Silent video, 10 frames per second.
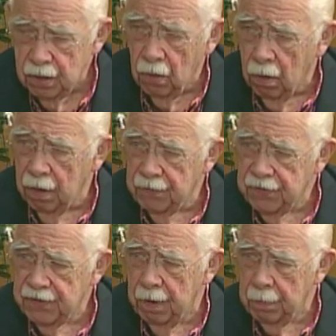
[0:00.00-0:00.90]
or if
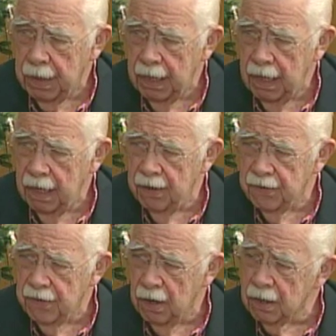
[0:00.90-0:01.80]
somebody
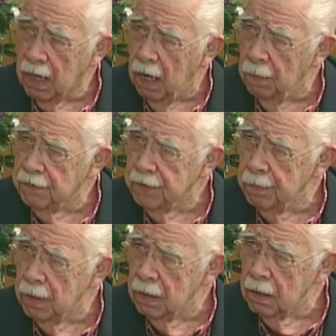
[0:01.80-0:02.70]
is
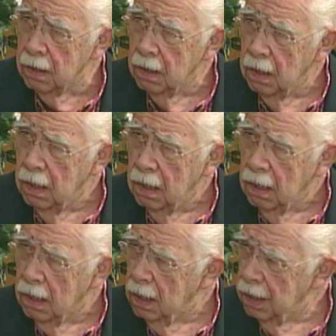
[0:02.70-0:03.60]
uncomfortable,
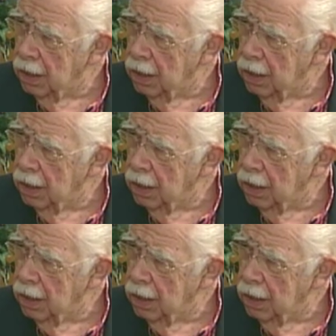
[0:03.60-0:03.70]
you